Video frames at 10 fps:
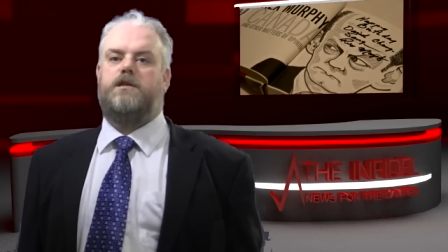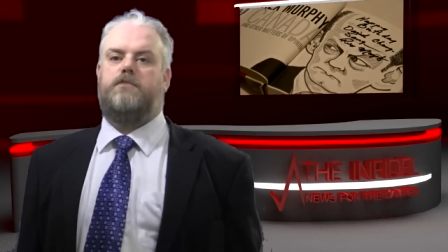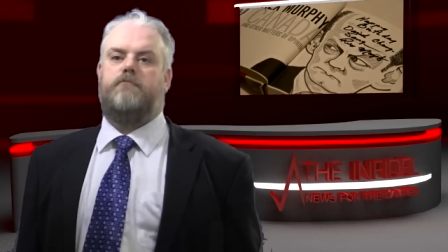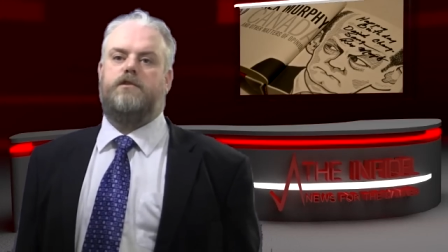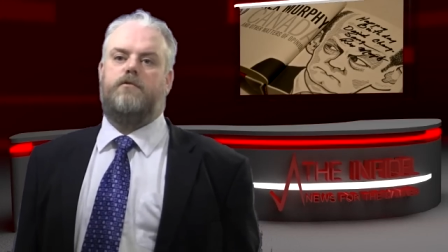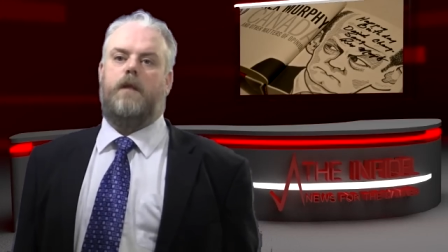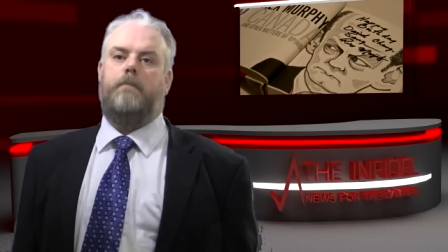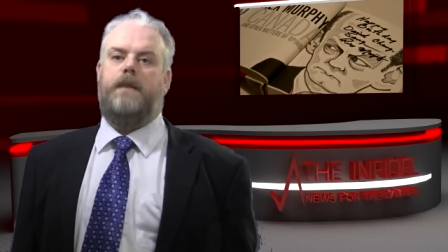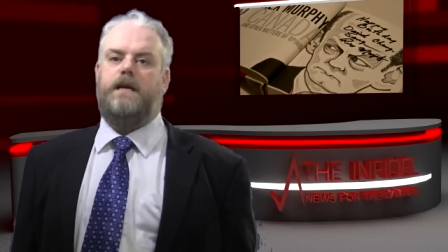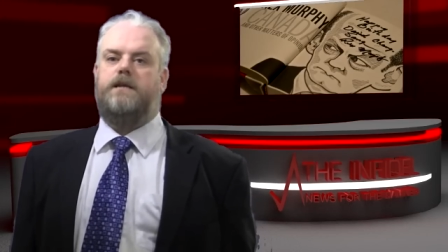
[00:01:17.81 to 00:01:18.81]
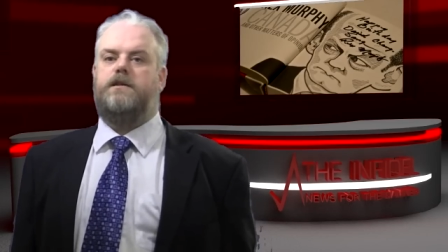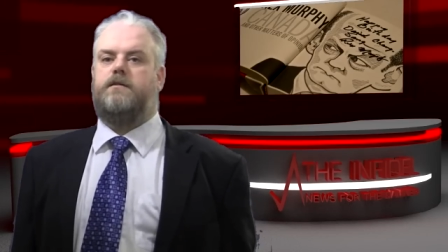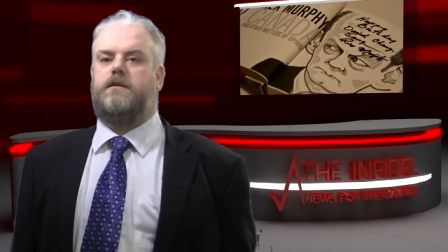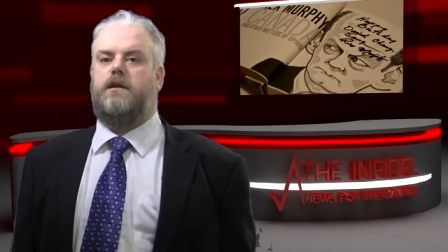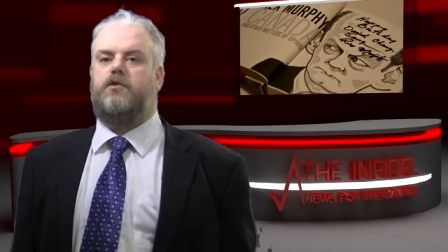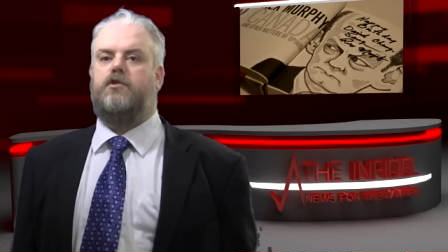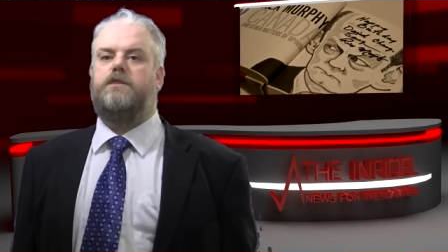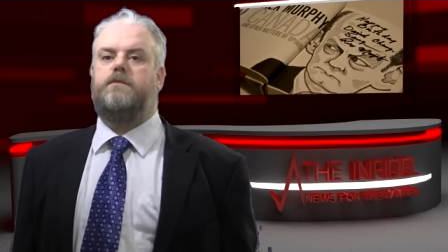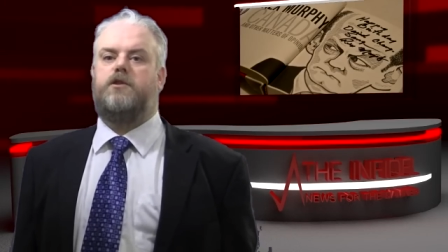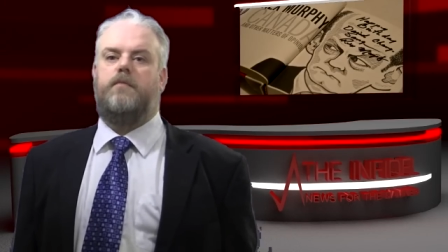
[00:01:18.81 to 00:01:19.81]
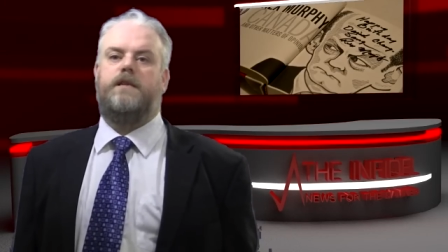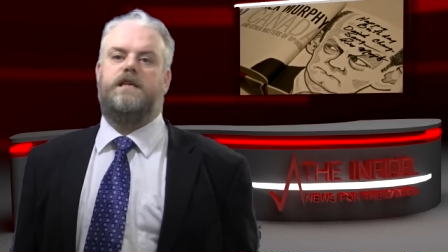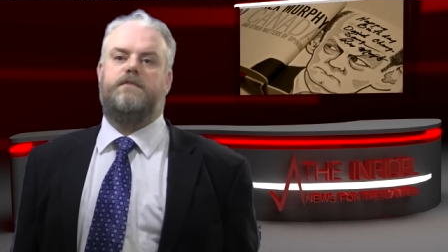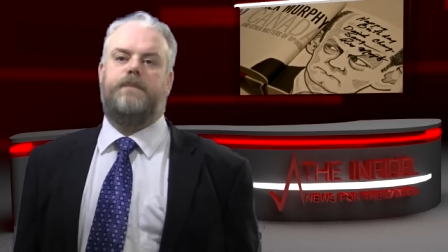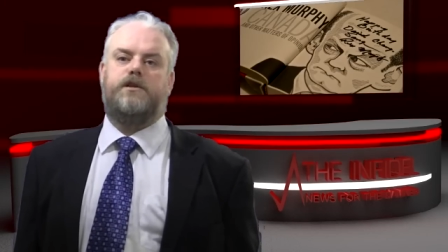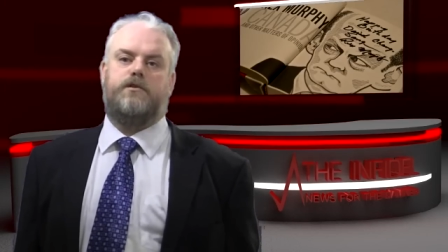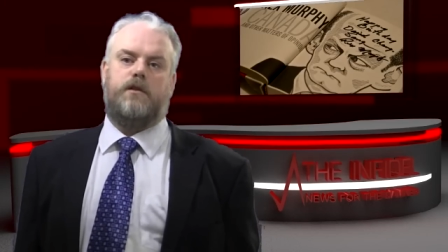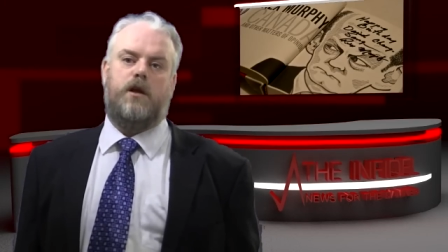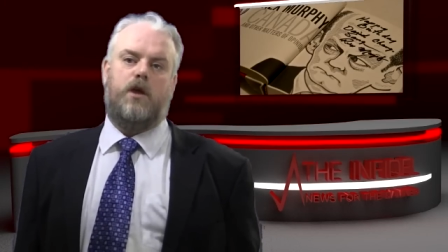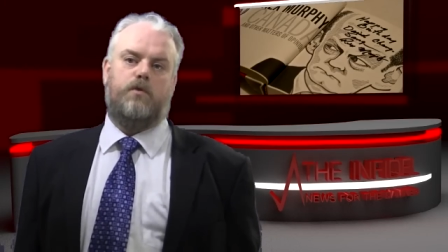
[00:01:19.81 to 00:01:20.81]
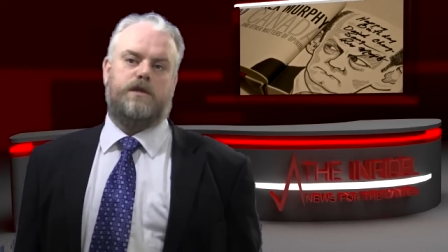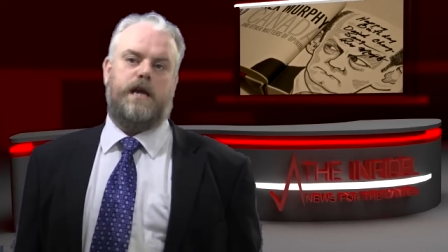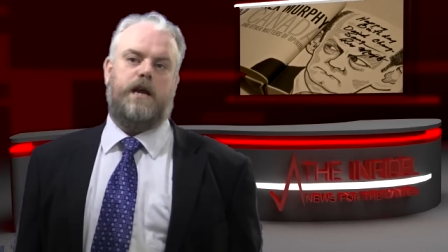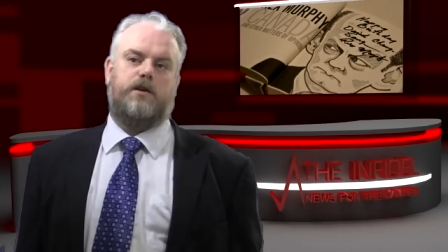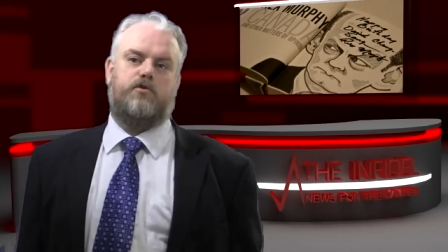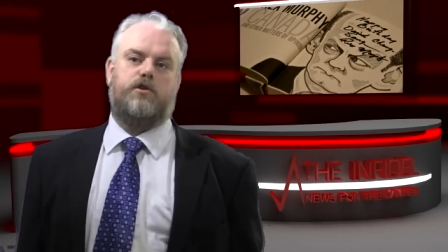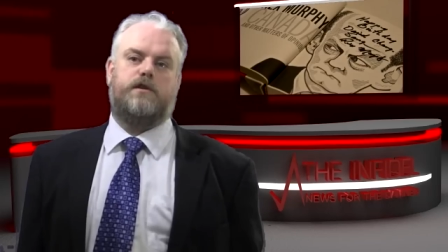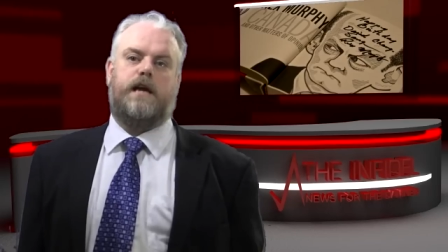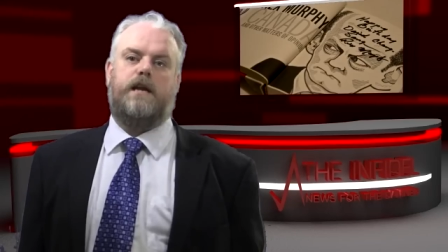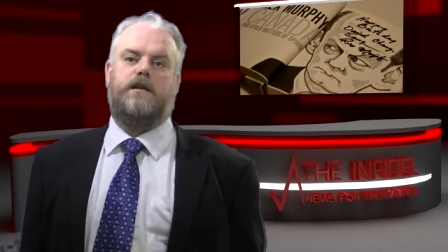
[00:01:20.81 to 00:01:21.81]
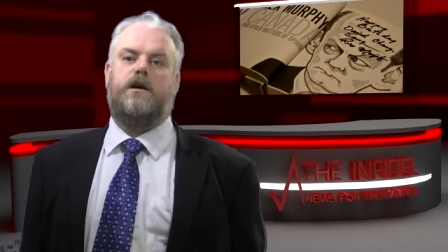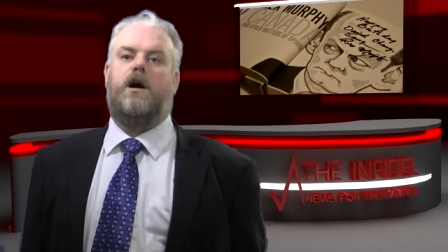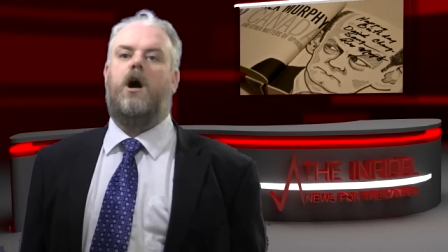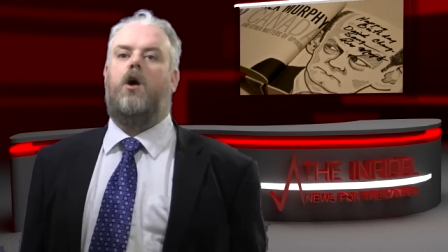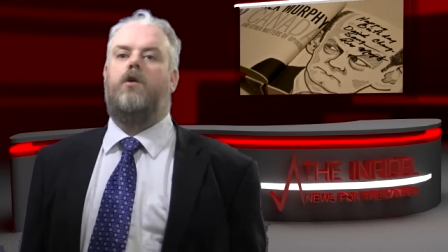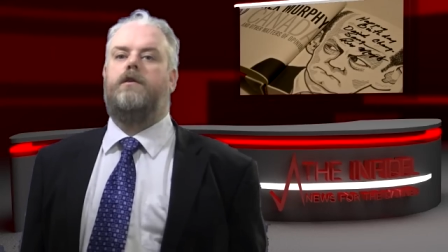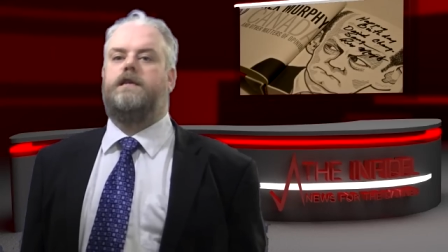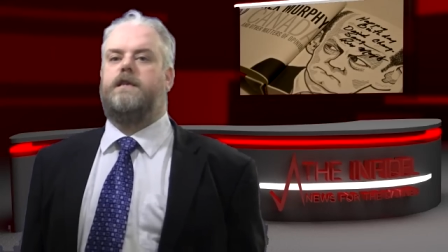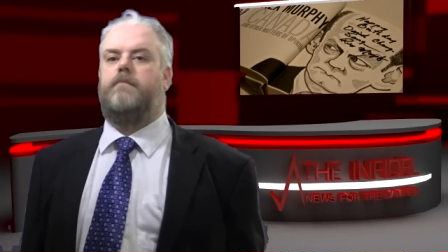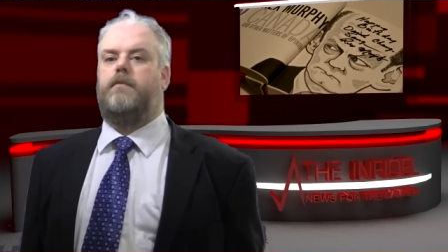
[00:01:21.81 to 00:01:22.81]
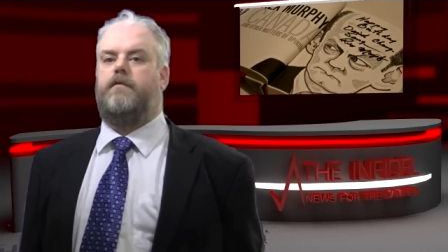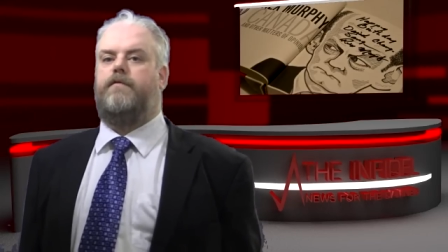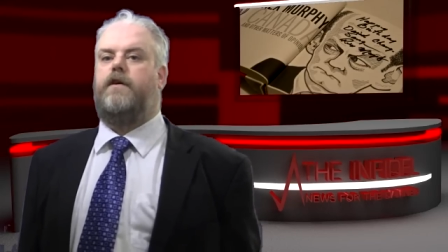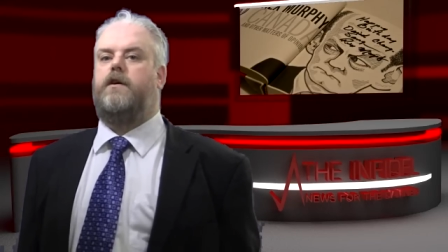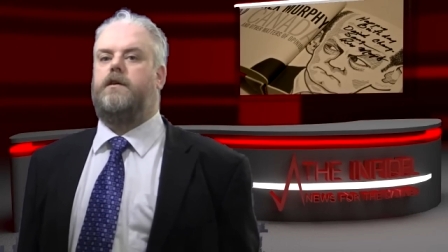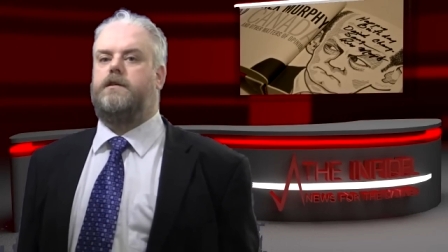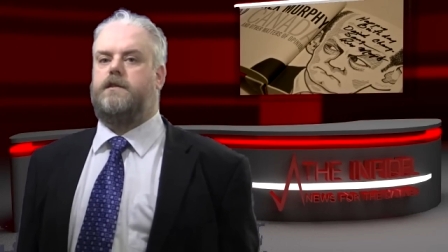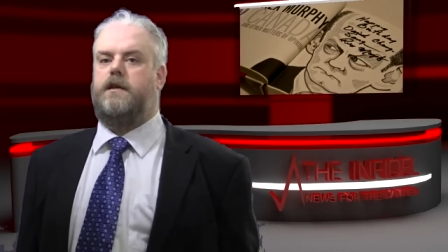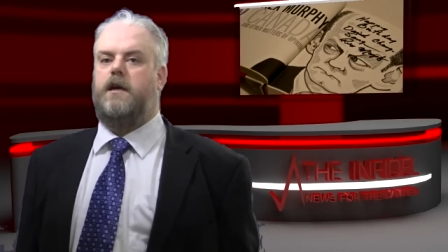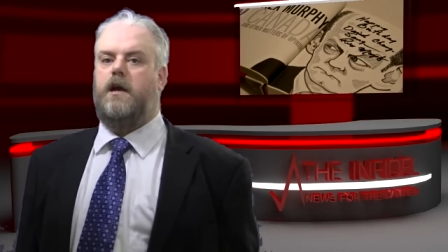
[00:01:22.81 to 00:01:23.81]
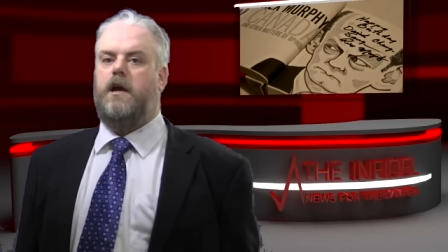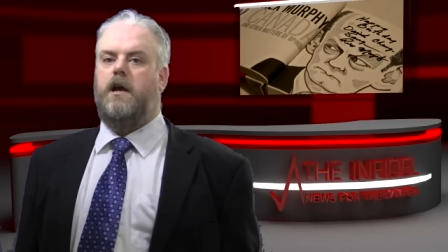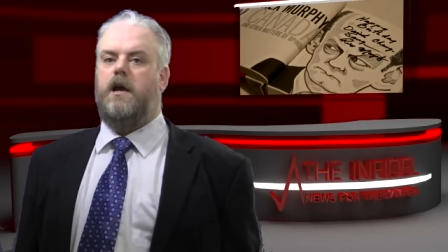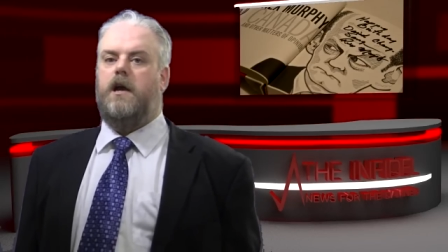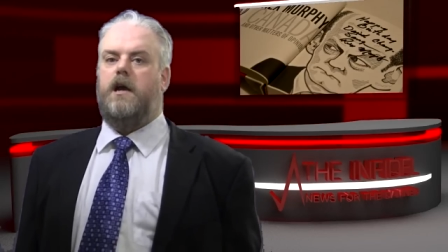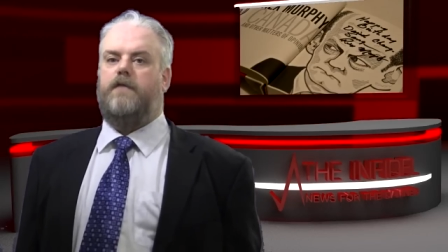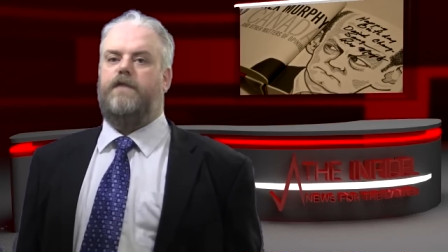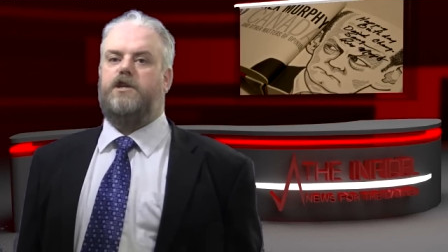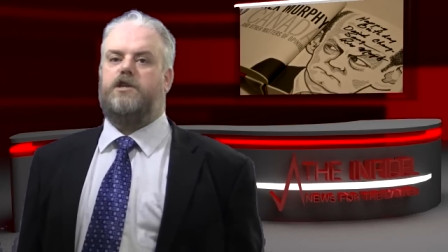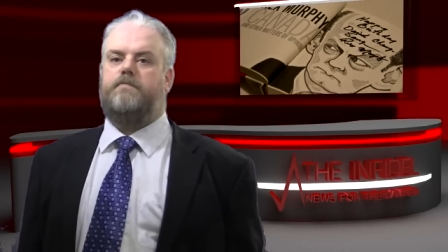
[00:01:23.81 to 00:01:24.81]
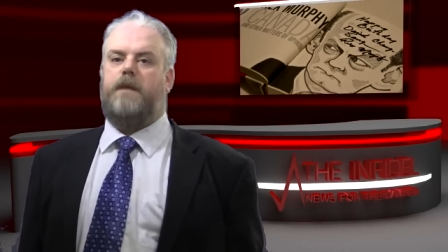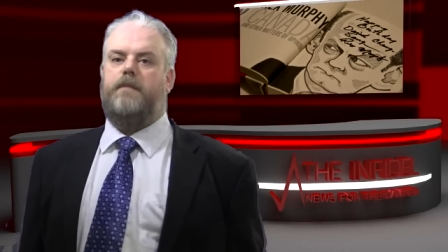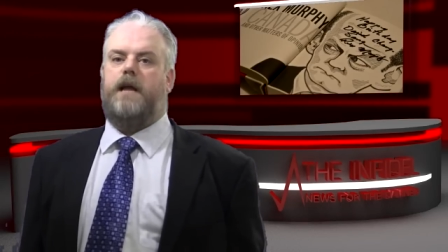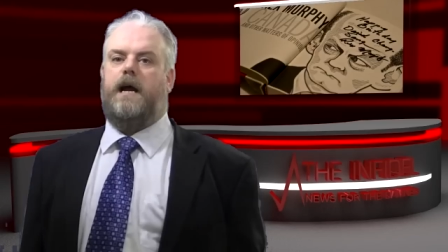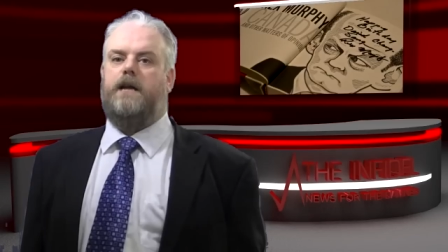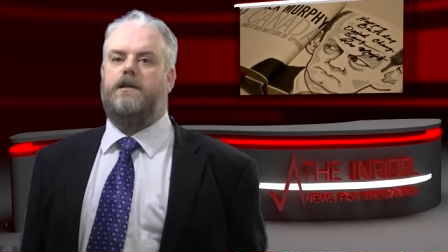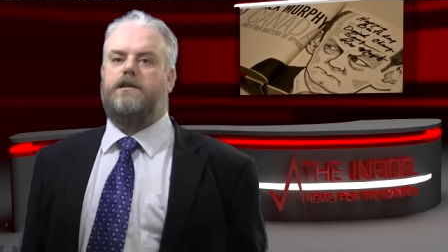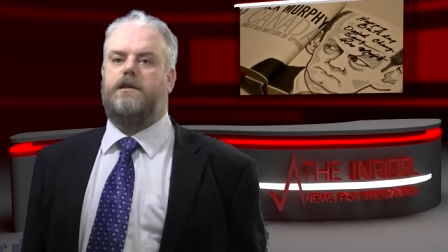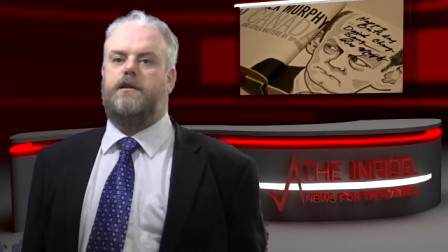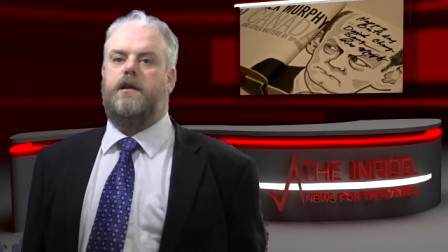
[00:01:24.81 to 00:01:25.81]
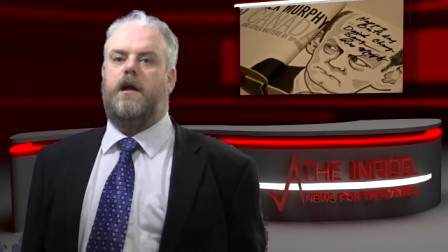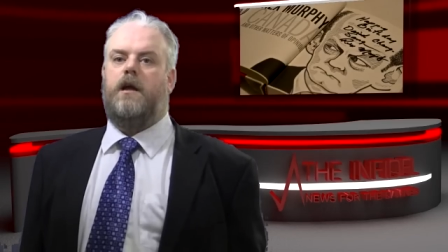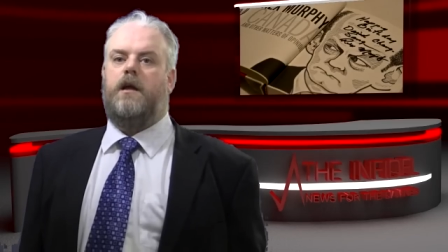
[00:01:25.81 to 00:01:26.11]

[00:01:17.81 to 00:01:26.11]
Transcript: Russell Peters Christmas comedy special which aired across Canada on December the first. It features Pamela Anderson,